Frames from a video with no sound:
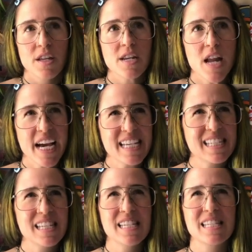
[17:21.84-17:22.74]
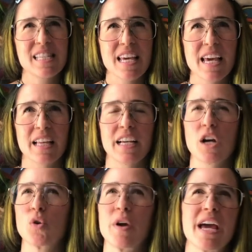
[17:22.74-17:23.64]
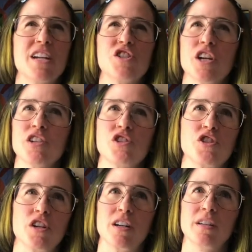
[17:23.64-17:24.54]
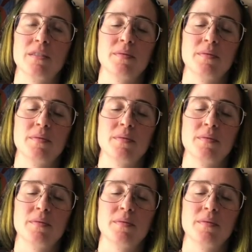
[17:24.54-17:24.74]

The nicest thing, like a grand gesture.